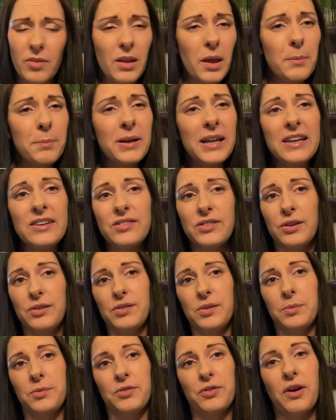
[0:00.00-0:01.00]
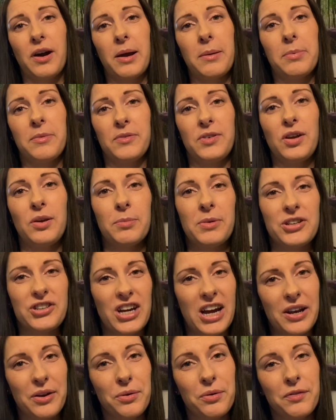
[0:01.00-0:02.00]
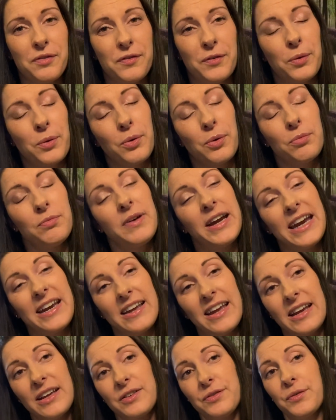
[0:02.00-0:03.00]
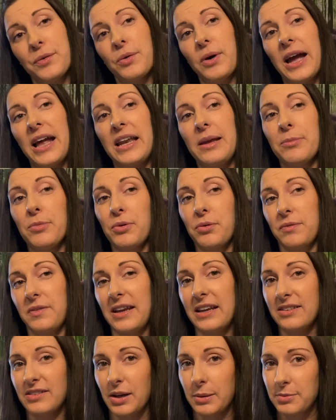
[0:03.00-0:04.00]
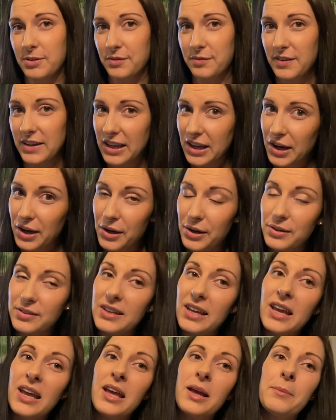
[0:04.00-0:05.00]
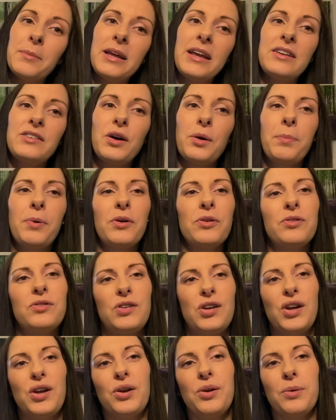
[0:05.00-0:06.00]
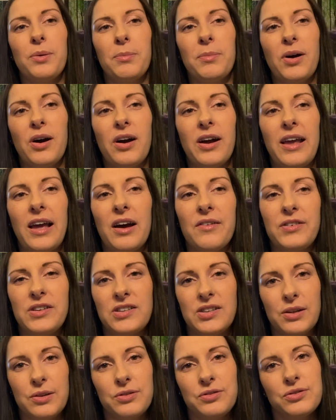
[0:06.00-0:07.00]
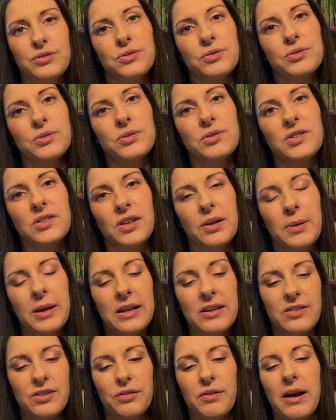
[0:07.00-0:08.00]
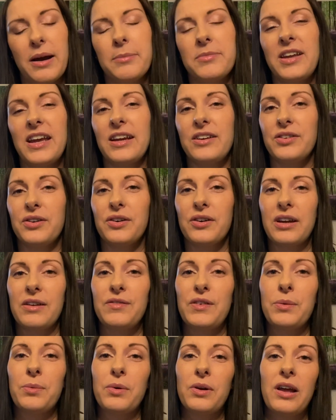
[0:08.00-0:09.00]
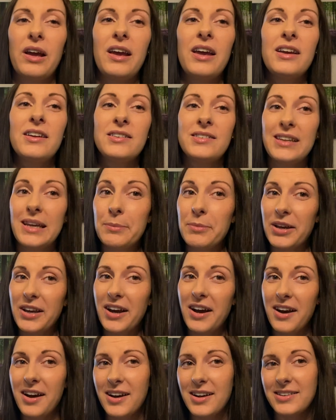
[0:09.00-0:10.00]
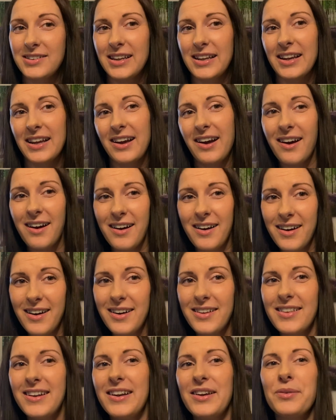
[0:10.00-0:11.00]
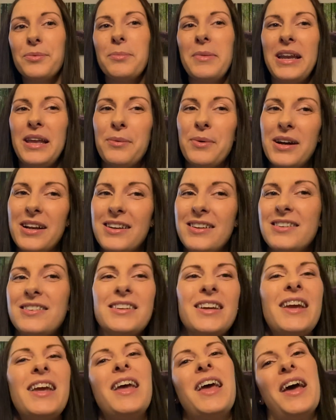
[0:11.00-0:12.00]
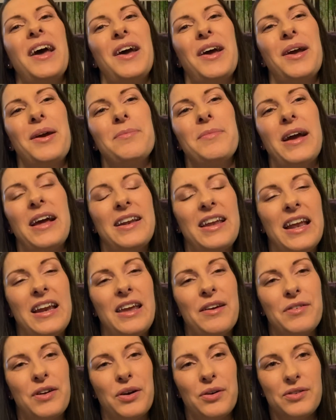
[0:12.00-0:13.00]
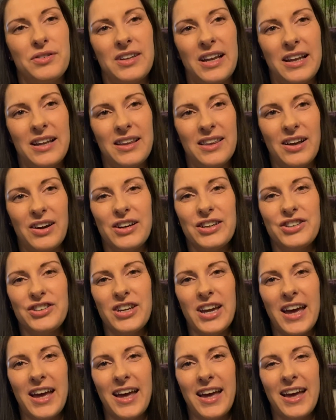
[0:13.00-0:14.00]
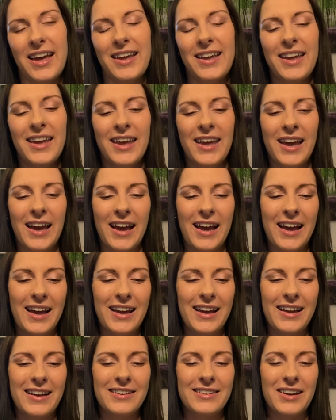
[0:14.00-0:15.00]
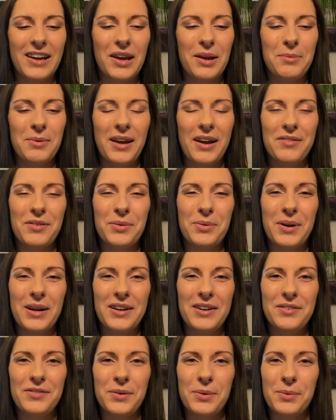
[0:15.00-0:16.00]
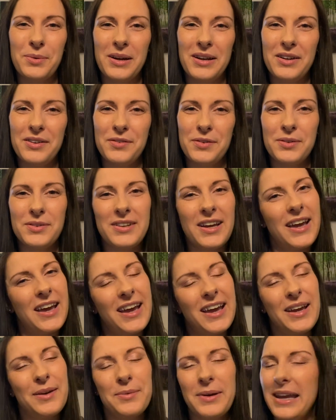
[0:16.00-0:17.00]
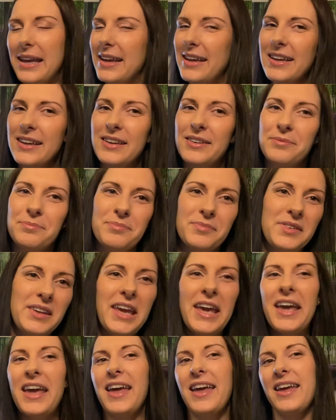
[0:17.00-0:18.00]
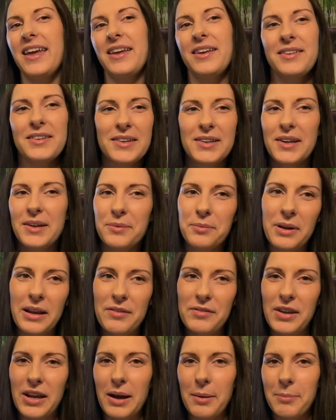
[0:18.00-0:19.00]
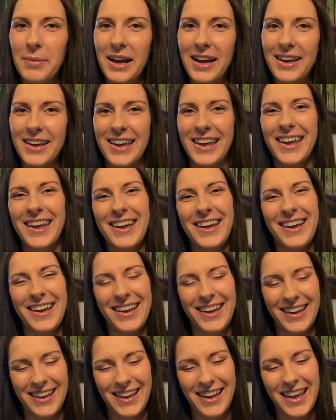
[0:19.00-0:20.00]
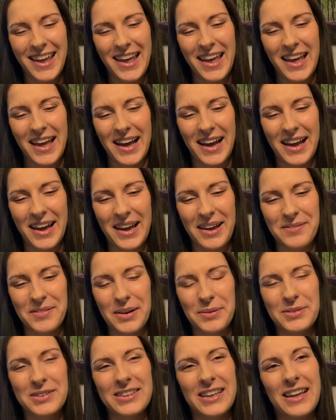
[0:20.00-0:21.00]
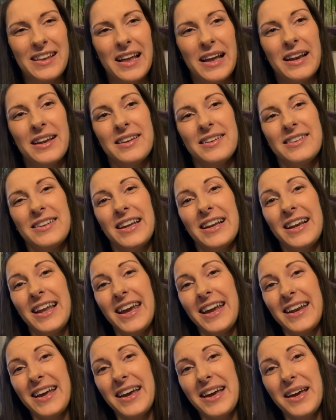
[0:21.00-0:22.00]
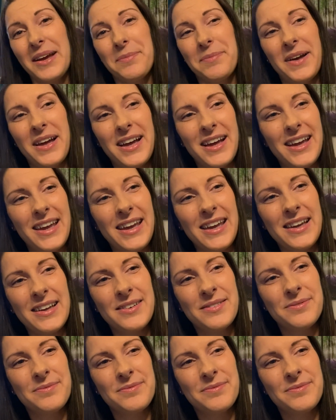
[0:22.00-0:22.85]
Please do subscribe to my channel for readings, for any more of these types of videos. Please hop on to my other socials, so Instagram, TikTok, if you want to see my cards in the car, the little mini ones, and any other content that I share. And I hope you have a wonderful, wonderful day, week, year, whenever you come back. I will see you then. See you later. Bye.